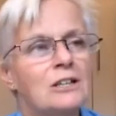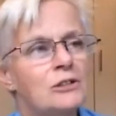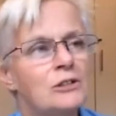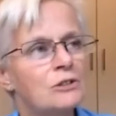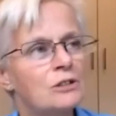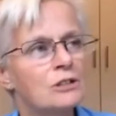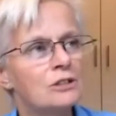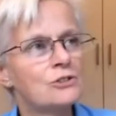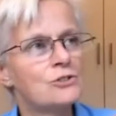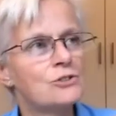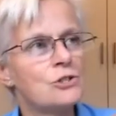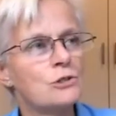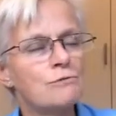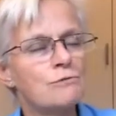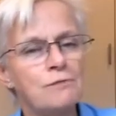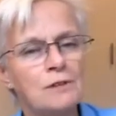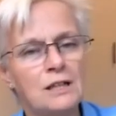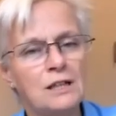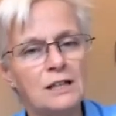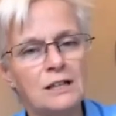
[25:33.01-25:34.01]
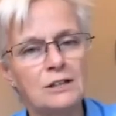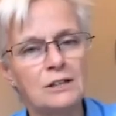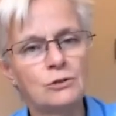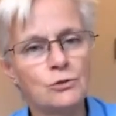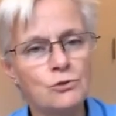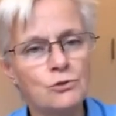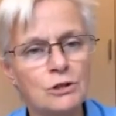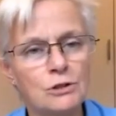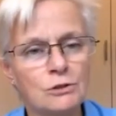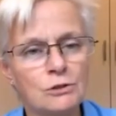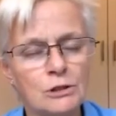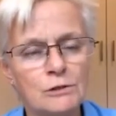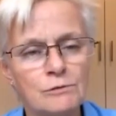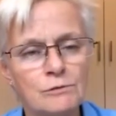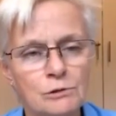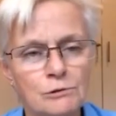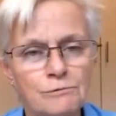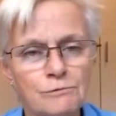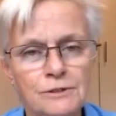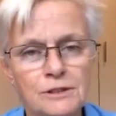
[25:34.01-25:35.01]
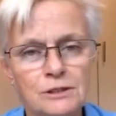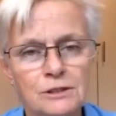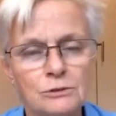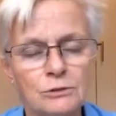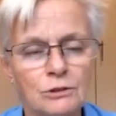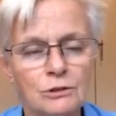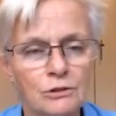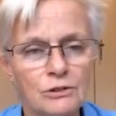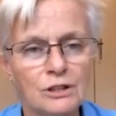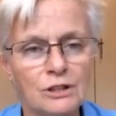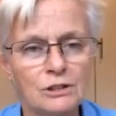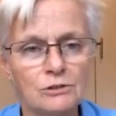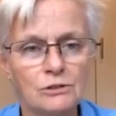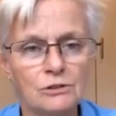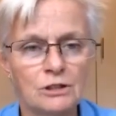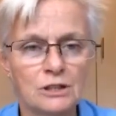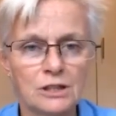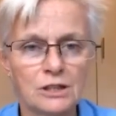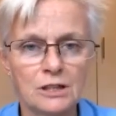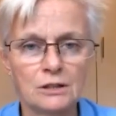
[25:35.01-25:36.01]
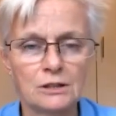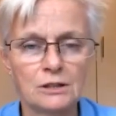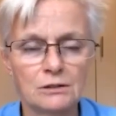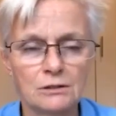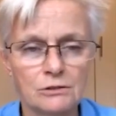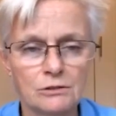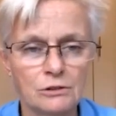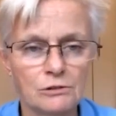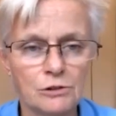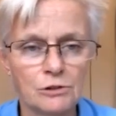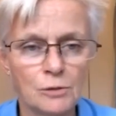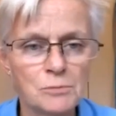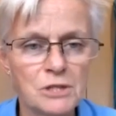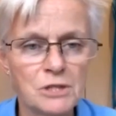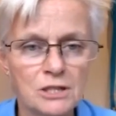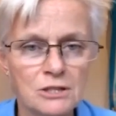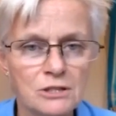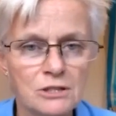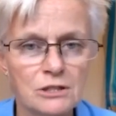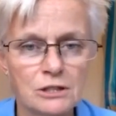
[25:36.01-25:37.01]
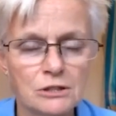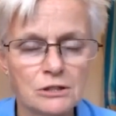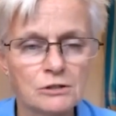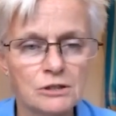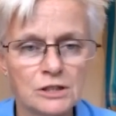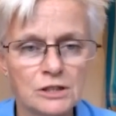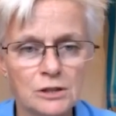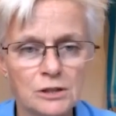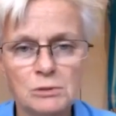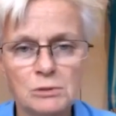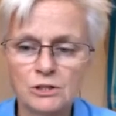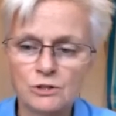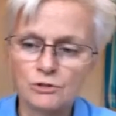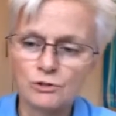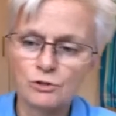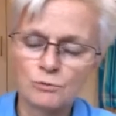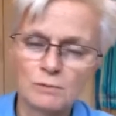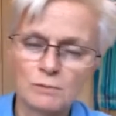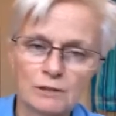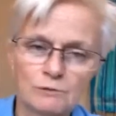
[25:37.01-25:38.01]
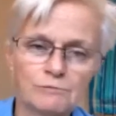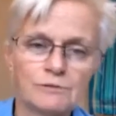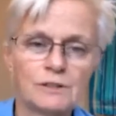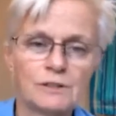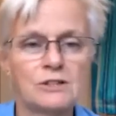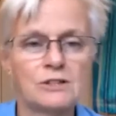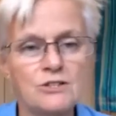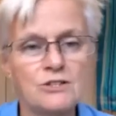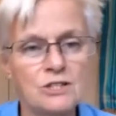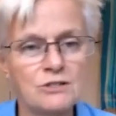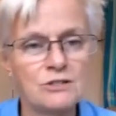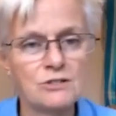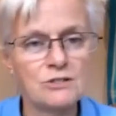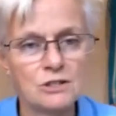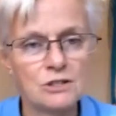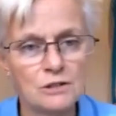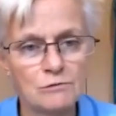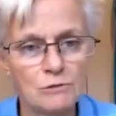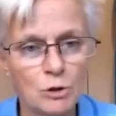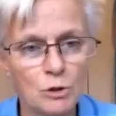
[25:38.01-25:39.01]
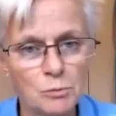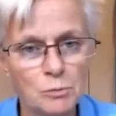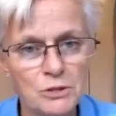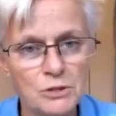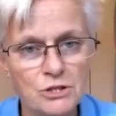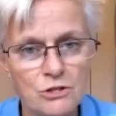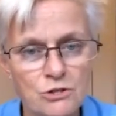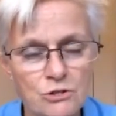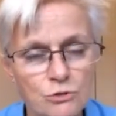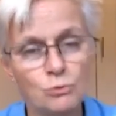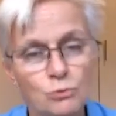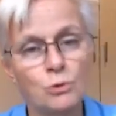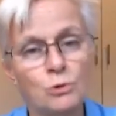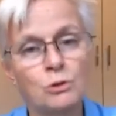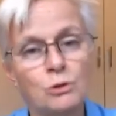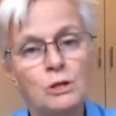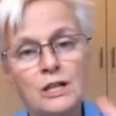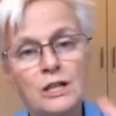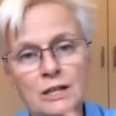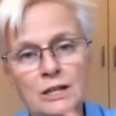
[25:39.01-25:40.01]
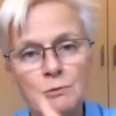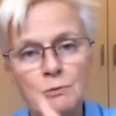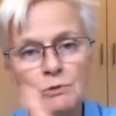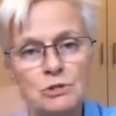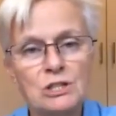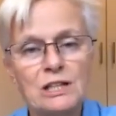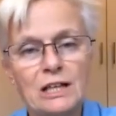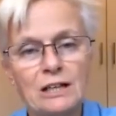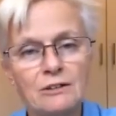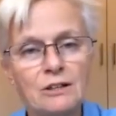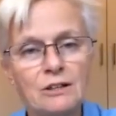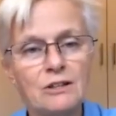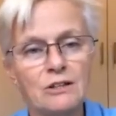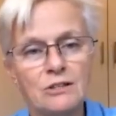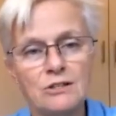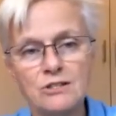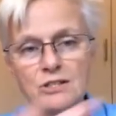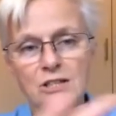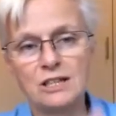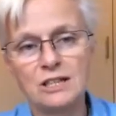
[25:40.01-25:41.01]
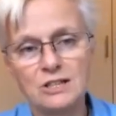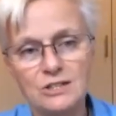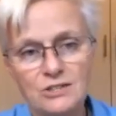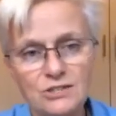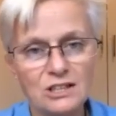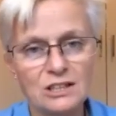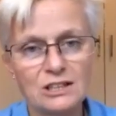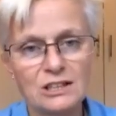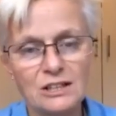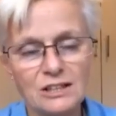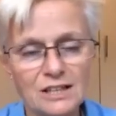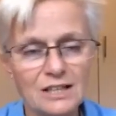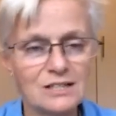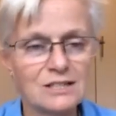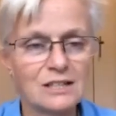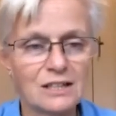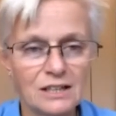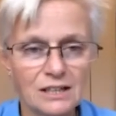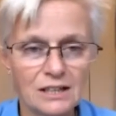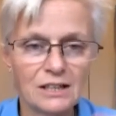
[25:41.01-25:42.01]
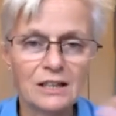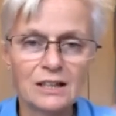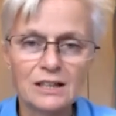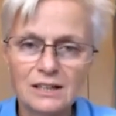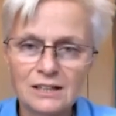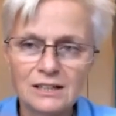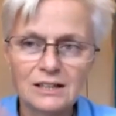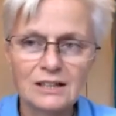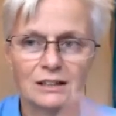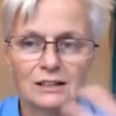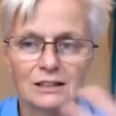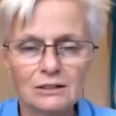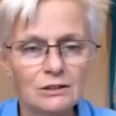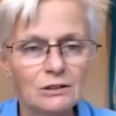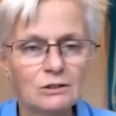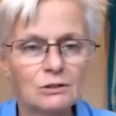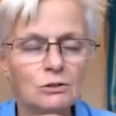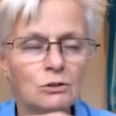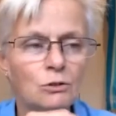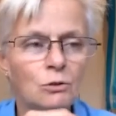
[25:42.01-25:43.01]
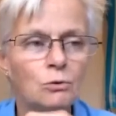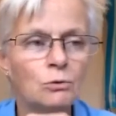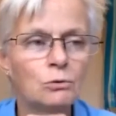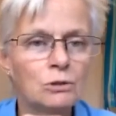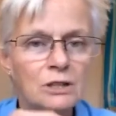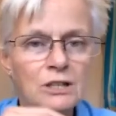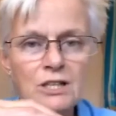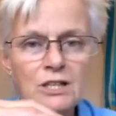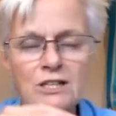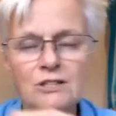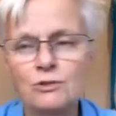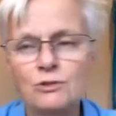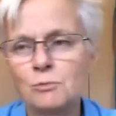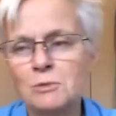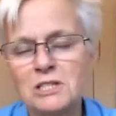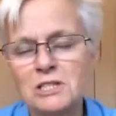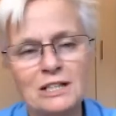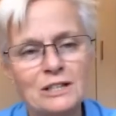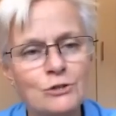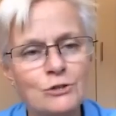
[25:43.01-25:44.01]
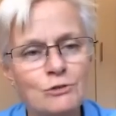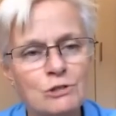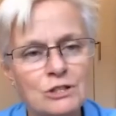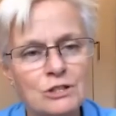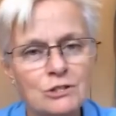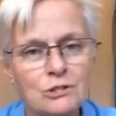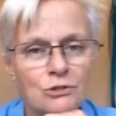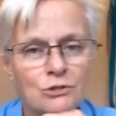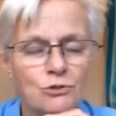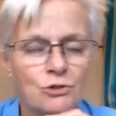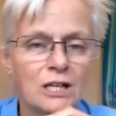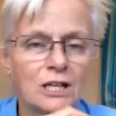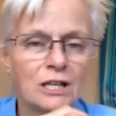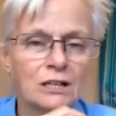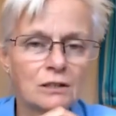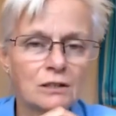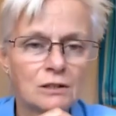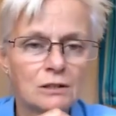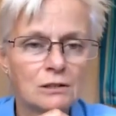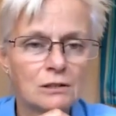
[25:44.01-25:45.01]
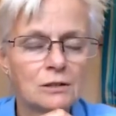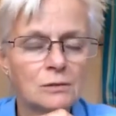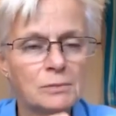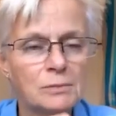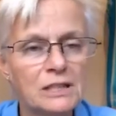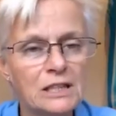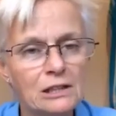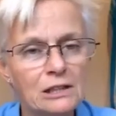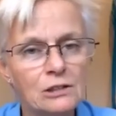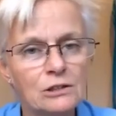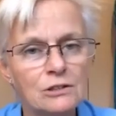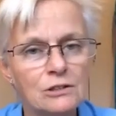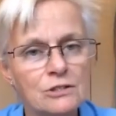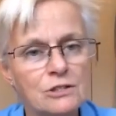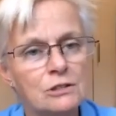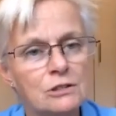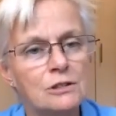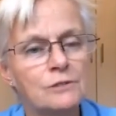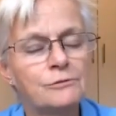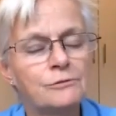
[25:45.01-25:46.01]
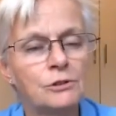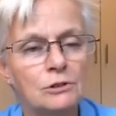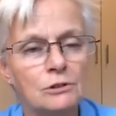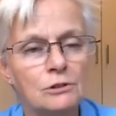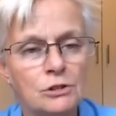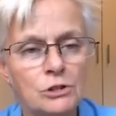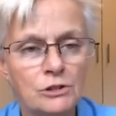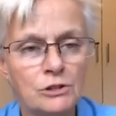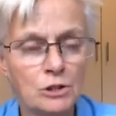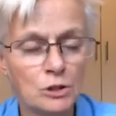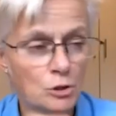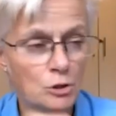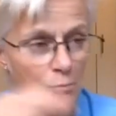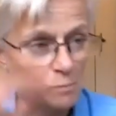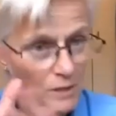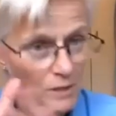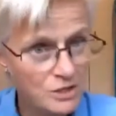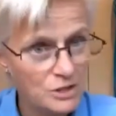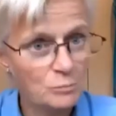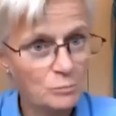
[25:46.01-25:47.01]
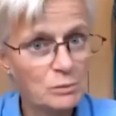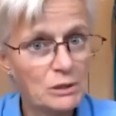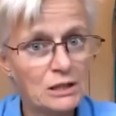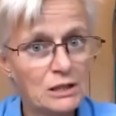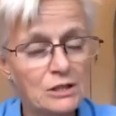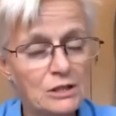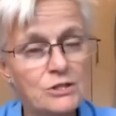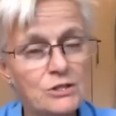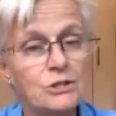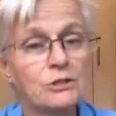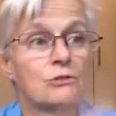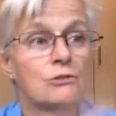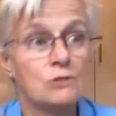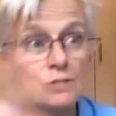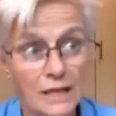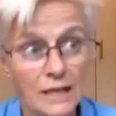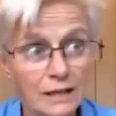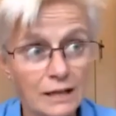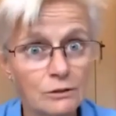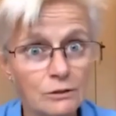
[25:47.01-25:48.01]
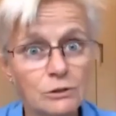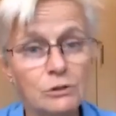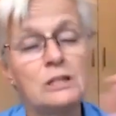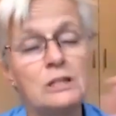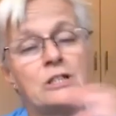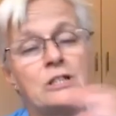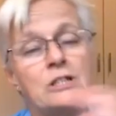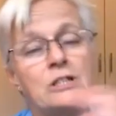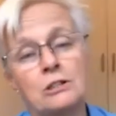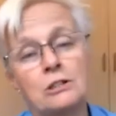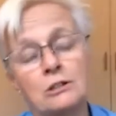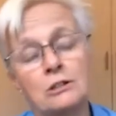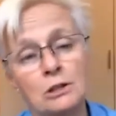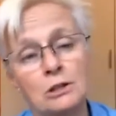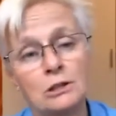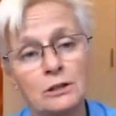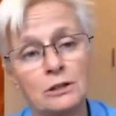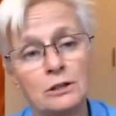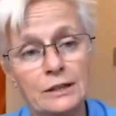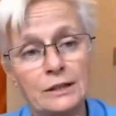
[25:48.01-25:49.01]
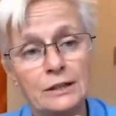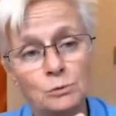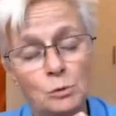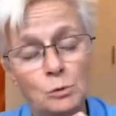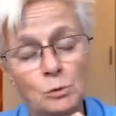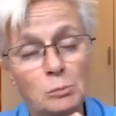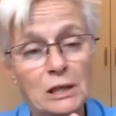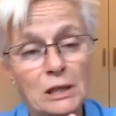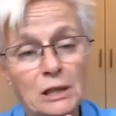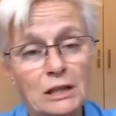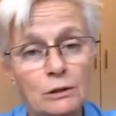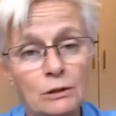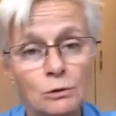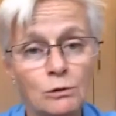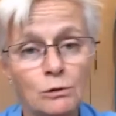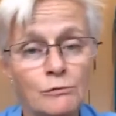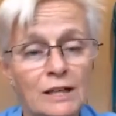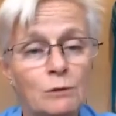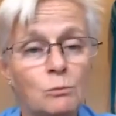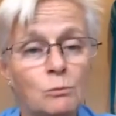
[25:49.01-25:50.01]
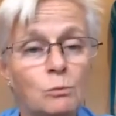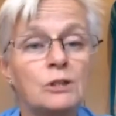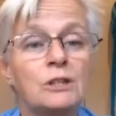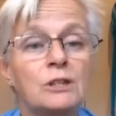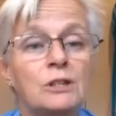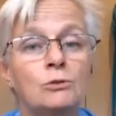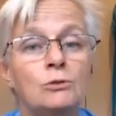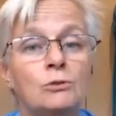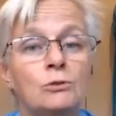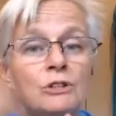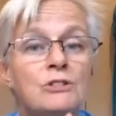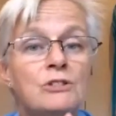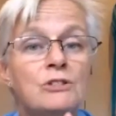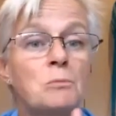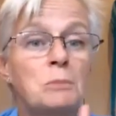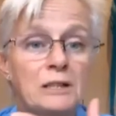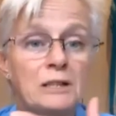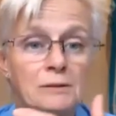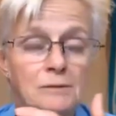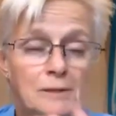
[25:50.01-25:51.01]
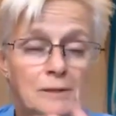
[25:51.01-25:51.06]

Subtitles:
You can't just fly your drone over a field and think you're going to get the crop data that you need, because you might find the sun's in the wrong position, or it was cloudy this day and sunny that day. And it's almost like the tricks of the trade are being learned after. You get your basic pilot skills now, you need to go and learn how to apply all of that within your discipline.